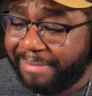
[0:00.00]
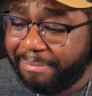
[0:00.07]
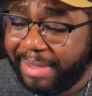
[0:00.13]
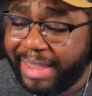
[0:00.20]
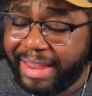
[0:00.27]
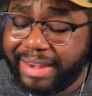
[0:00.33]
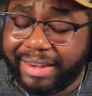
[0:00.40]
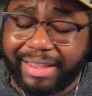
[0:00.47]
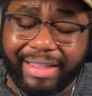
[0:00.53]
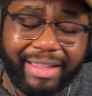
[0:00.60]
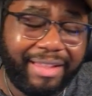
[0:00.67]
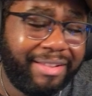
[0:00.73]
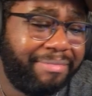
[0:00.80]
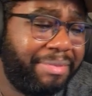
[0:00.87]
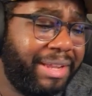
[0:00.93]
man,
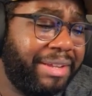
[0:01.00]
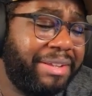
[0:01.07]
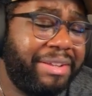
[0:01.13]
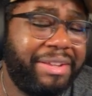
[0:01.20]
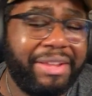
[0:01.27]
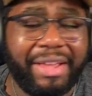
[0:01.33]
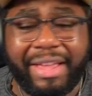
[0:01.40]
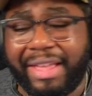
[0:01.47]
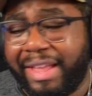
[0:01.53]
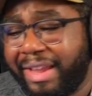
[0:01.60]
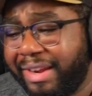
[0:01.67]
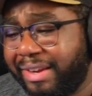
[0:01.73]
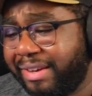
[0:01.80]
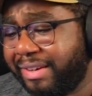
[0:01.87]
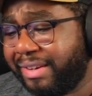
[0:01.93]
oh, my
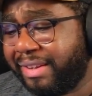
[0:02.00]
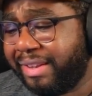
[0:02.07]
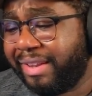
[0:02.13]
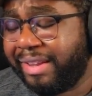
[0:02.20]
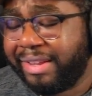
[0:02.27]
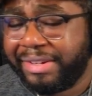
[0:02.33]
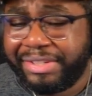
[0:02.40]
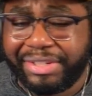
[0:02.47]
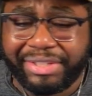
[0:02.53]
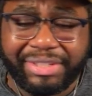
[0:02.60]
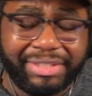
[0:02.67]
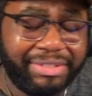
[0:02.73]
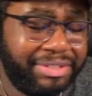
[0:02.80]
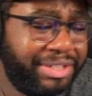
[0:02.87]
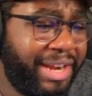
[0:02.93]
God.
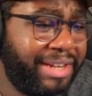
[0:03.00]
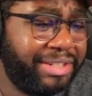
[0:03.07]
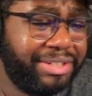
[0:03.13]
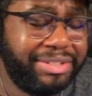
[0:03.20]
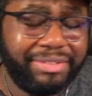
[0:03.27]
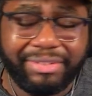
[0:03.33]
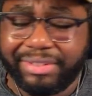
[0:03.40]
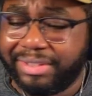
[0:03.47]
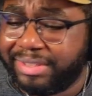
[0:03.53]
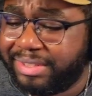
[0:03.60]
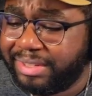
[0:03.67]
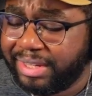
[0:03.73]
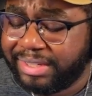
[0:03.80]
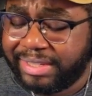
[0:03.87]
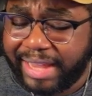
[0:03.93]
Just sends,
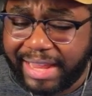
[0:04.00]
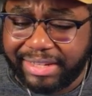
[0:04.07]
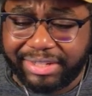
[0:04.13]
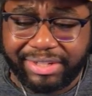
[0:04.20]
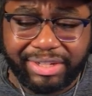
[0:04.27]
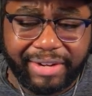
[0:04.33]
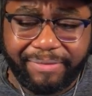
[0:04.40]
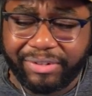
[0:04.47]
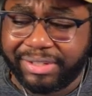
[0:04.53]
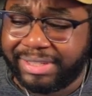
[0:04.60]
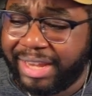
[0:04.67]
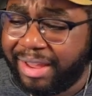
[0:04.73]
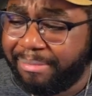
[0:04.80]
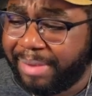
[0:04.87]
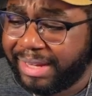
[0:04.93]
sends shivers
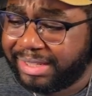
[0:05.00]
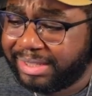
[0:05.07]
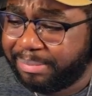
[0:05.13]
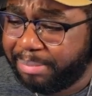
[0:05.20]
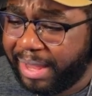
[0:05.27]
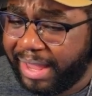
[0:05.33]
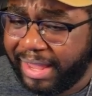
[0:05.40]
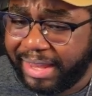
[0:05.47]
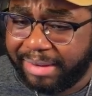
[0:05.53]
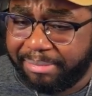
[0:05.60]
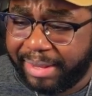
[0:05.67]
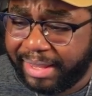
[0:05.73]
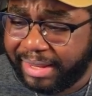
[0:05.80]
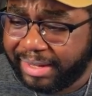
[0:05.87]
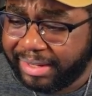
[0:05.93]
down my spine,
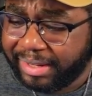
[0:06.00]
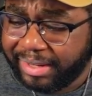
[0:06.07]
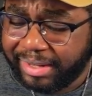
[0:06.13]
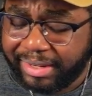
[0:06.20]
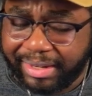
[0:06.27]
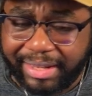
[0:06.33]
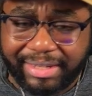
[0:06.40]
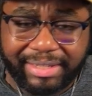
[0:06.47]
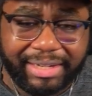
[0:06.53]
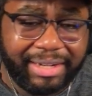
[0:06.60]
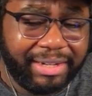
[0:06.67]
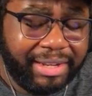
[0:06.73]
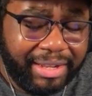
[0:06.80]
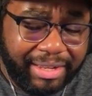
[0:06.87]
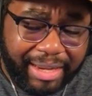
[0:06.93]
man.
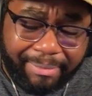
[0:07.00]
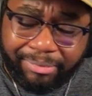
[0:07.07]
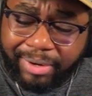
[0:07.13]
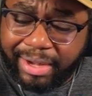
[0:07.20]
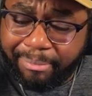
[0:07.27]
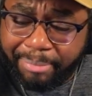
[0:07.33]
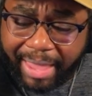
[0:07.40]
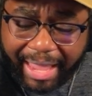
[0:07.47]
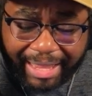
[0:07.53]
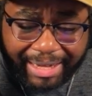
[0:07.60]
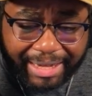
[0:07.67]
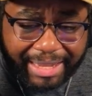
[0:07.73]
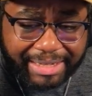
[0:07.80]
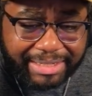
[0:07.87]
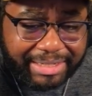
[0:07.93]
Listen, I'm running back.
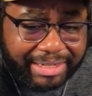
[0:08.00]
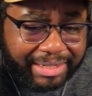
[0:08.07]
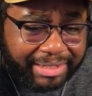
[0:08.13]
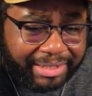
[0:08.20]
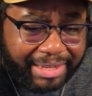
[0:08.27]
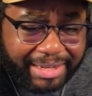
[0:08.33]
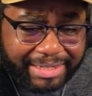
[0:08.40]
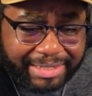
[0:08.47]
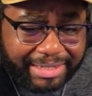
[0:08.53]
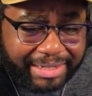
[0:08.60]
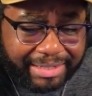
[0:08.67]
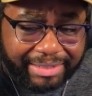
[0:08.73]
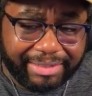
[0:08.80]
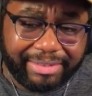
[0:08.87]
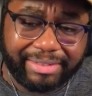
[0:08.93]
Listen,
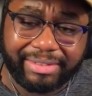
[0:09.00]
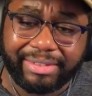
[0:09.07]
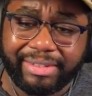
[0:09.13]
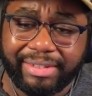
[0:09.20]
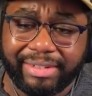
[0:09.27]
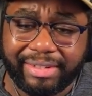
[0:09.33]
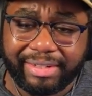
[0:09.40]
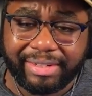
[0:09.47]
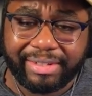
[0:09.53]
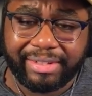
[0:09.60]
listen. I